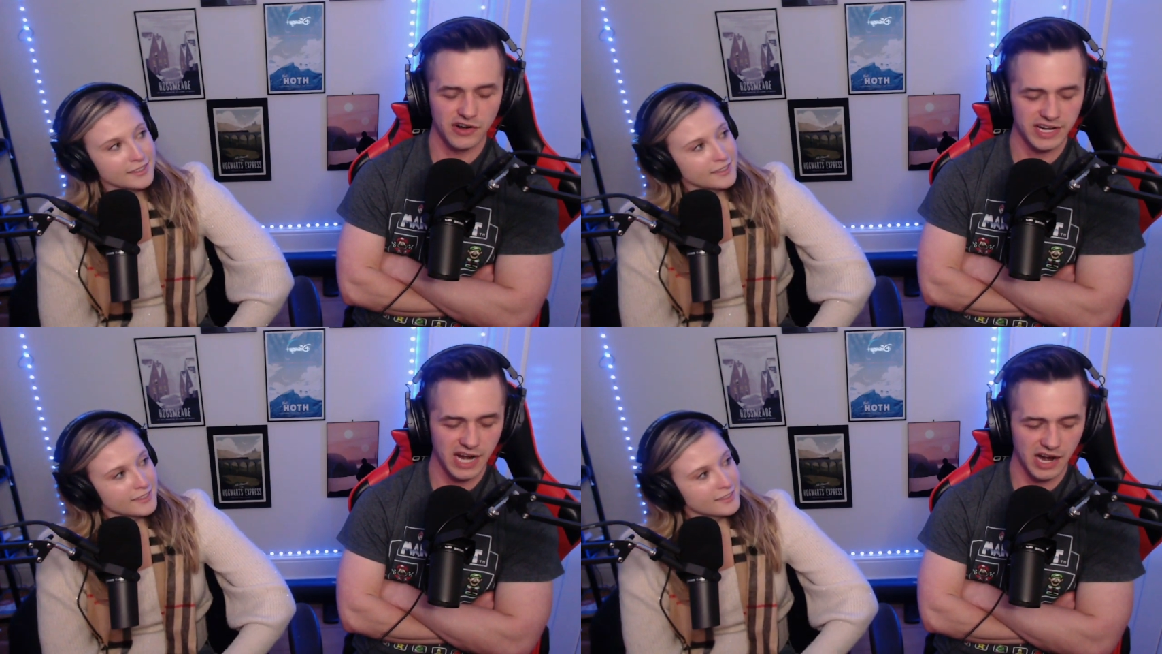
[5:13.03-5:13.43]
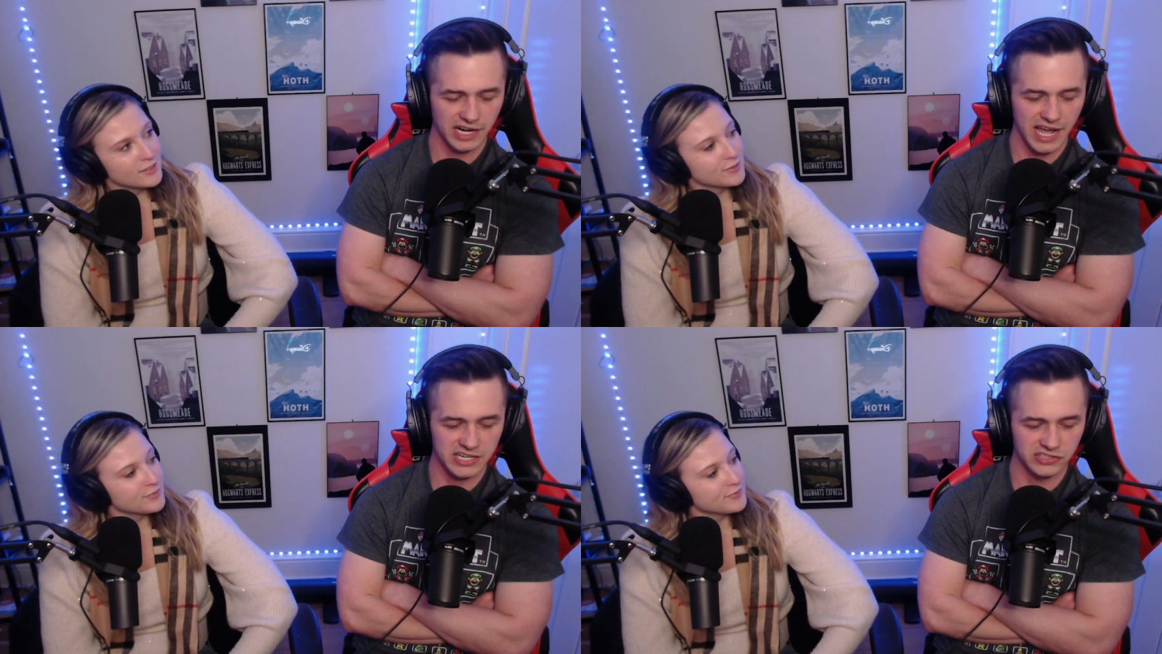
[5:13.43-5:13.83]
Speaker 1: and I are
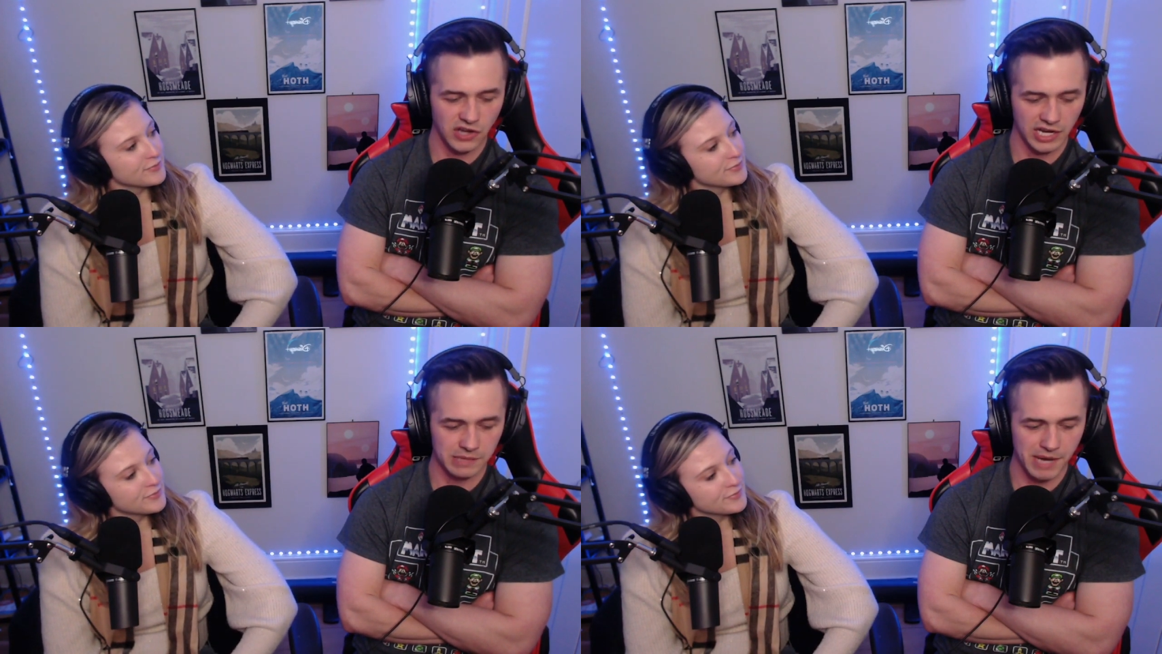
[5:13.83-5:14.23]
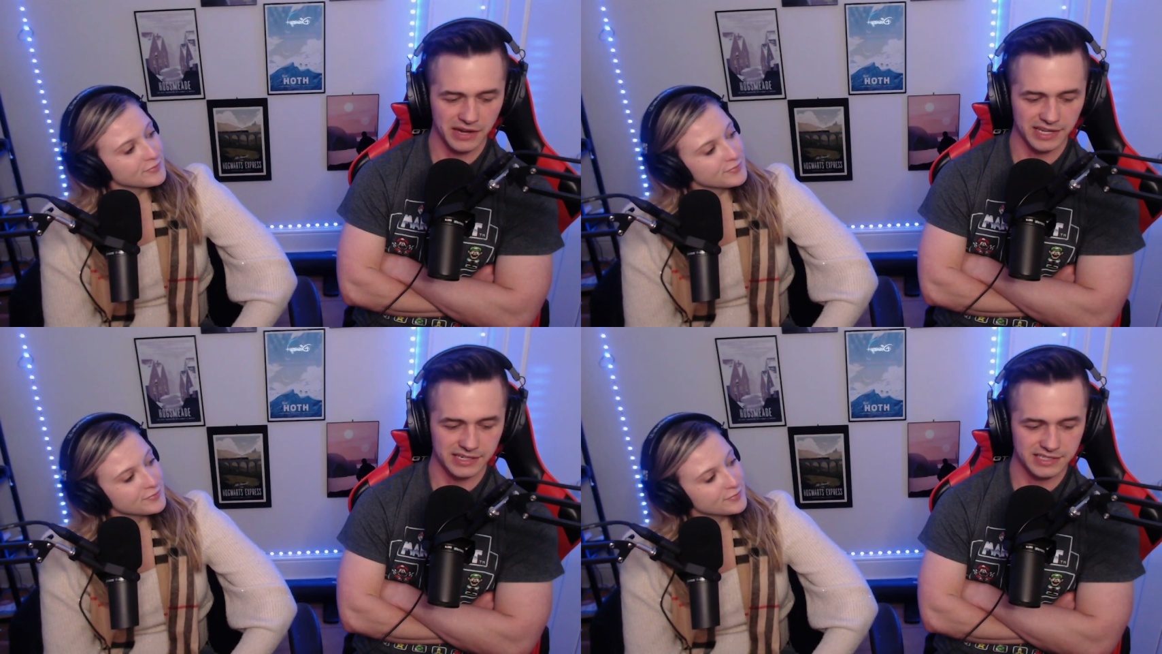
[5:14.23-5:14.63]
going to actually talk
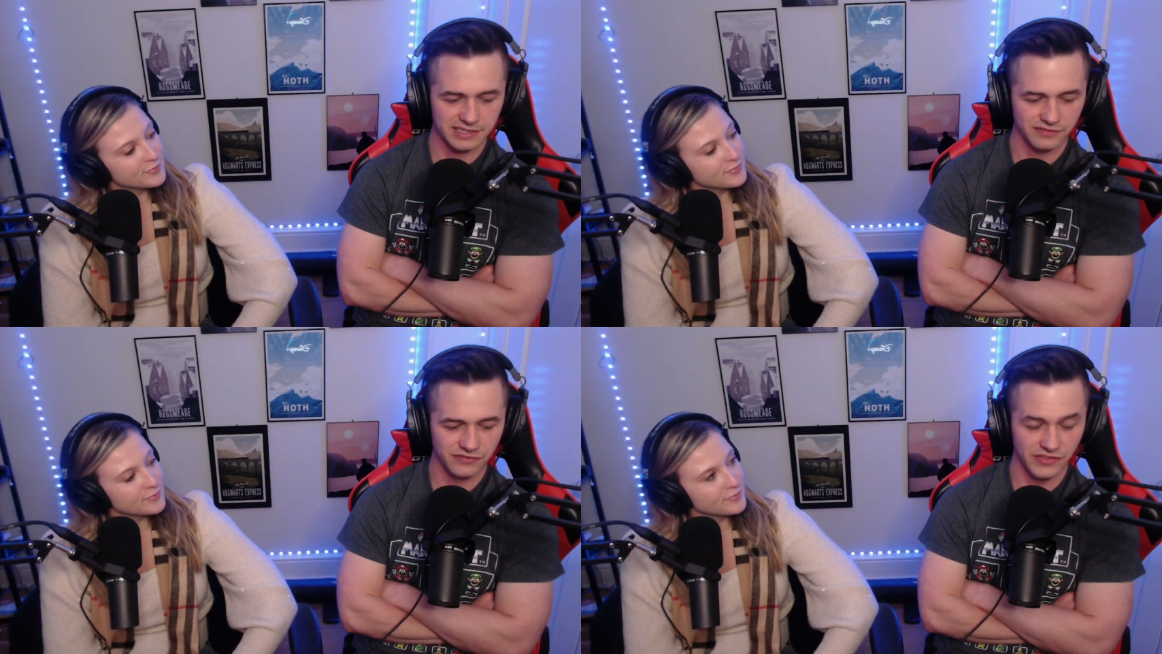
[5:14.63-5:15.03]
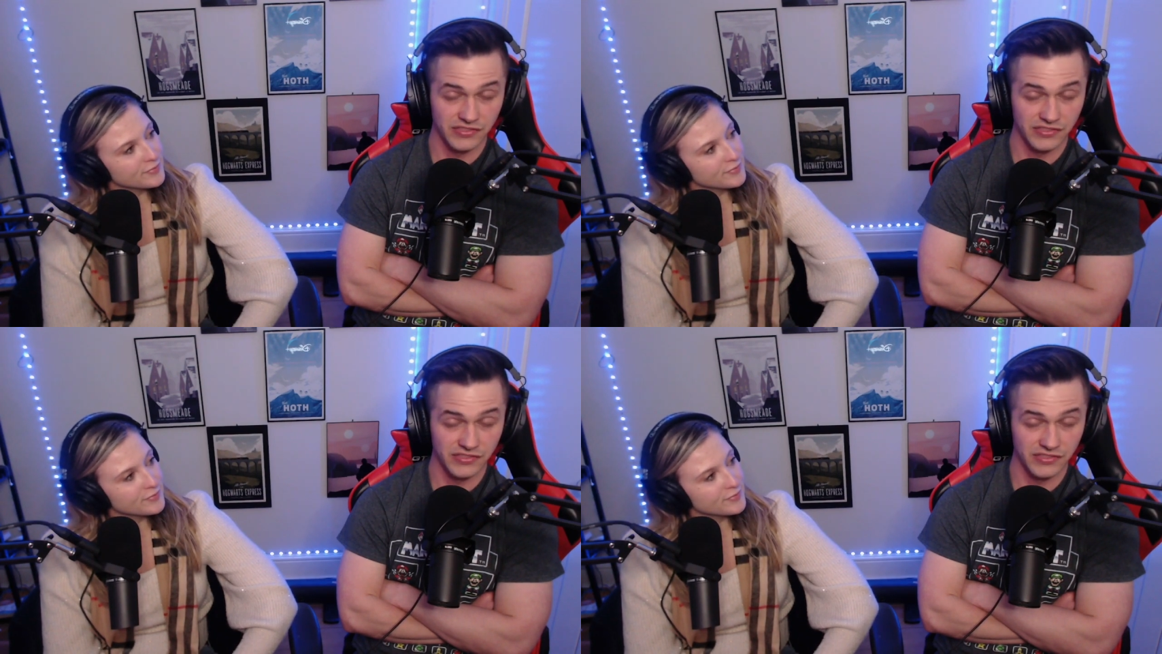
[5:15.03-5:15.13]
about it for